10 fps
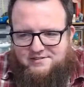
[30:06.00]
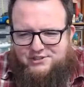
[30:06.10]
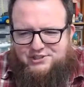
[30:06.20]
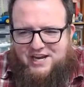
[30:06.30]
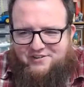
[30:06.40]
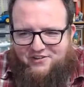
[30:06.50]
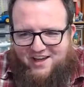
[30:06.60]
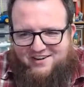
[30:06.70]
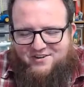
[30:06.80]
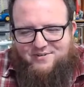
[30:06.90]
Shadle, I
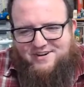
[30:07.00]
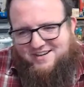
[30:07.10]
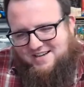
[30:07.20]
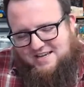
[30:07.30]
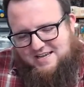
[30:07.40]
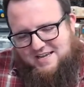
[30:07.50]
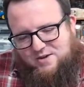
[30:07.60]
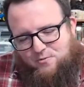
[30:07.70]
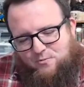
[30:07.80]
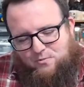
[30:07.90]
don't know
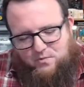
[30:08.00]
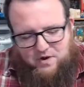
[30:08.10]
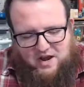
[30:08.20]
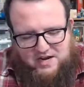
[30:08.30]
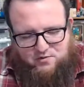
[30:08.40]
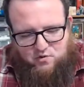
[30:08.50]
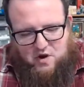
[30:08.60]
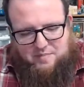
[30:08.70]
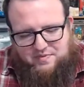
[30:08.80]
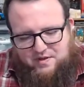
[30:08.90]
where I grew
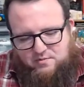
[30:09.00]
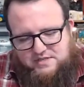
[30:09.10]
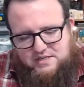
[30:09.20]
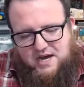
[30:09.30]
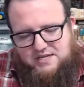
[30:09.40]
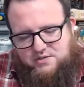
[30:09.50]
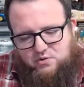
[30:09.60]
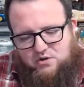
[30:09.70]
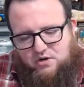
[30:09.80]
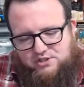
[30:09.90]
up, there was a high
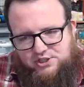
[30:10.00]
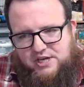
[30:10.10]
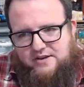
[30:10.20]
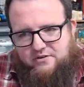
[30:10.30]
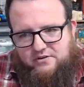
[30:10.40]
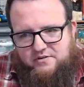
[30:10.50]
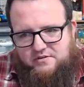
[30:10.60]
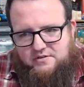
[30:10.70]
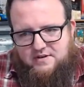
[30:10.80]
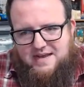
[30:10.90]
school called Shadle,
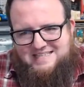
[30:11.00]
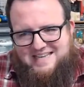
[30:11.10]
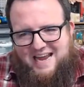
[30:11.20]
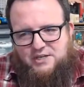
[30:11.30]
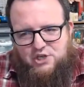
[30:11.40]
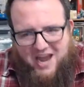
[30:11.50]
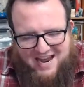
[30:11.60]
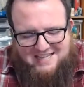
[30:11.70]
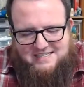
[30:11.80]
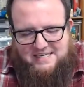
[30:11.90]

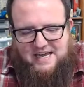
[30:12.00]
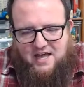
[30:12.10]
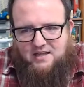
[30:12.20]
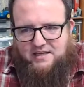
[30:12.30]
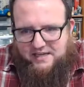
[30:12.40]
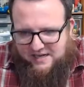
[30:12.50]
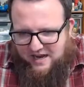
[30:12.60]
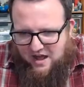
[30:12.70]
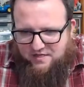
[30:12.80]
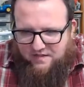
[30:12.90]
Shadle,
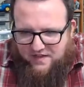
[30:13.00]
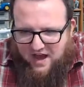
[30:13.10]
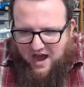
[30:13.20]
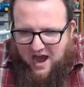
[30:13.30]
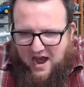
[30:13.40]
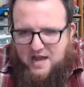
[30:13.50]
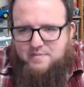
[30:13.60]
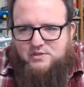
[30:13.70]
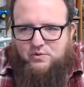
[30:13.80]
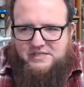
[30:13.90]
and I thought the I
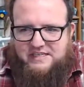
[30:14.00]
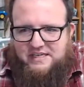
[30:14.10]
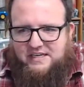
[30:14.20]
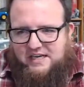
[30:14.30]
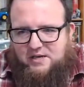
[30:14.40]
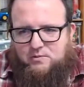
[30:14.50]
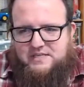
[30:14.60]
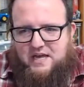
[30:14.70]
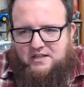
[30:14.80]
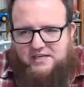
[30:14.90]
between D and E was
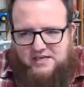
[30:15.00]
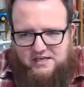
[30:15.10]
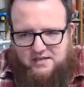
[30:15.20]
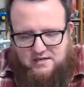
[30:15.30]
LE.